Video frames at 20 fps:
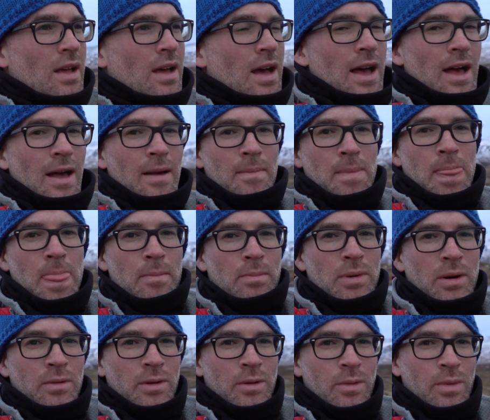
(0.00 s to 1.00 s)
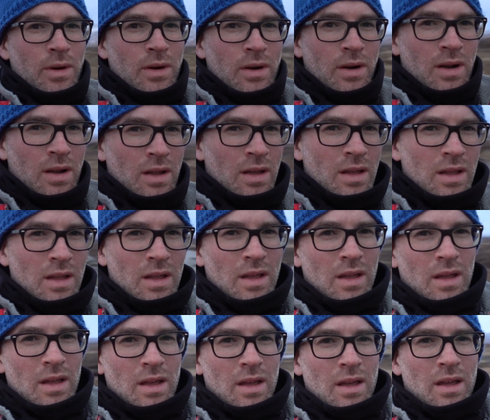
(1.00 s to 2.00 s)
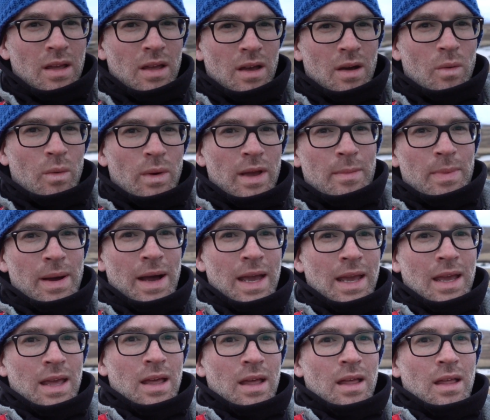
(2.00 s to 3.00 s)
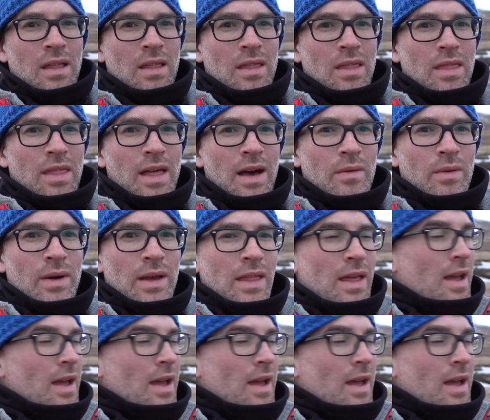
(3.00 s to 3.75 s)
but we were way back that way